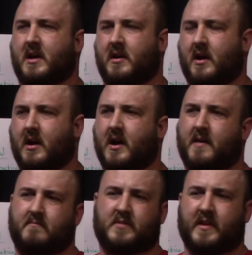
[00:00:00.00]

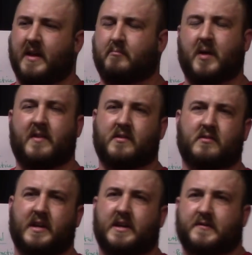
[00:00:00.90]
do they bend their
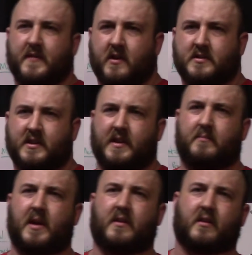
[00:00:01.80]
knees first, do they
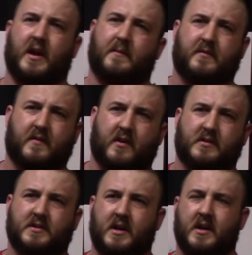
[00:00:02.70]
bend their hips
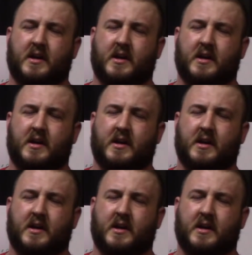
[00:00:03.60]
first,